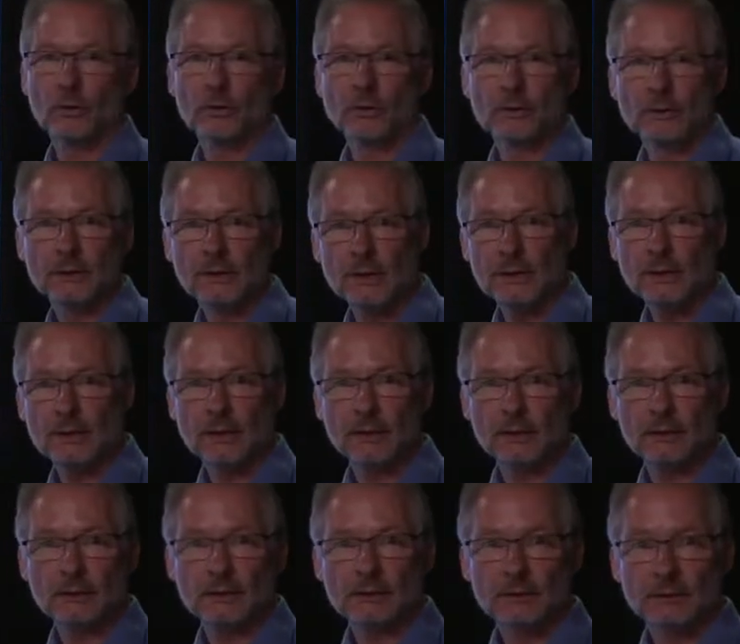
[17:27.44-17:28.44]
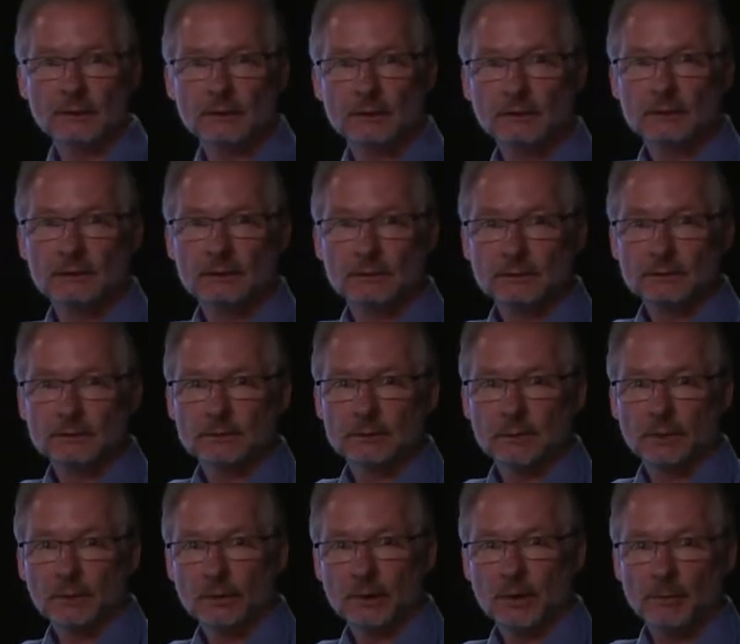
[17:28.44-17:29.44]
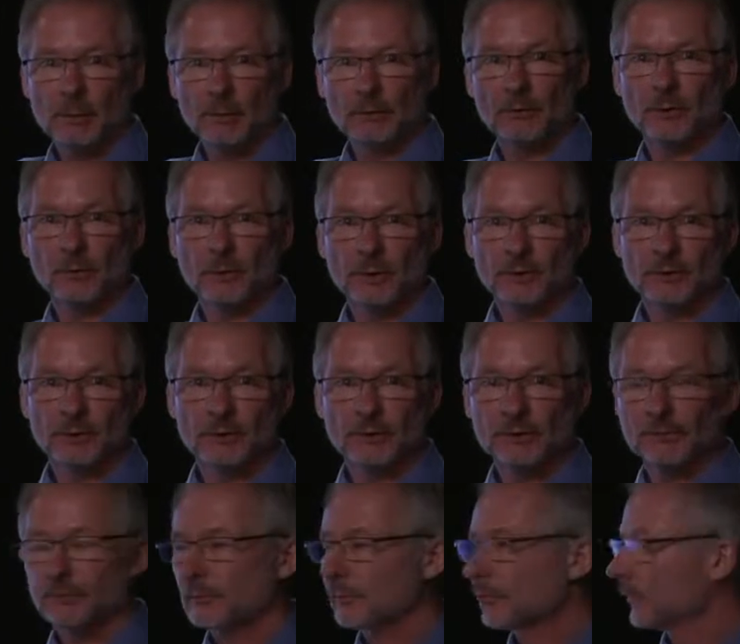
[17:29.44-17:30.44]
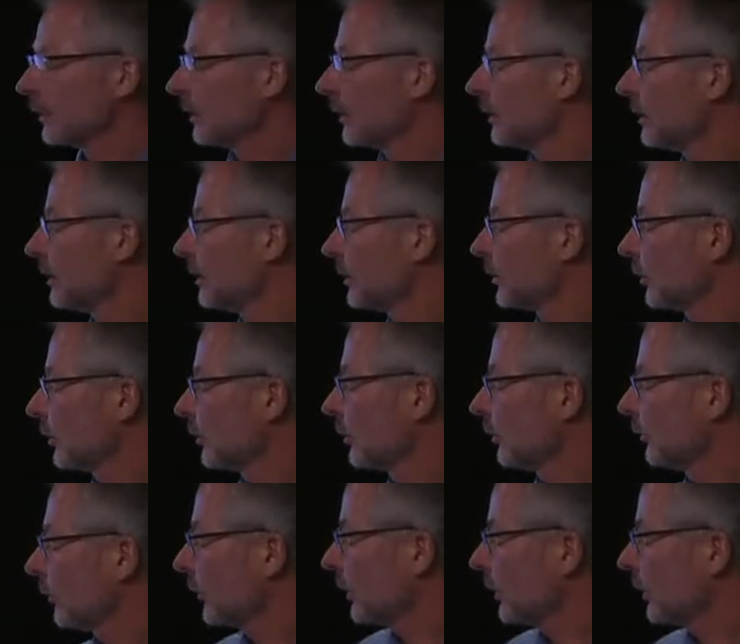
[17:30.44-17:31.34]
more detail about the barriers. So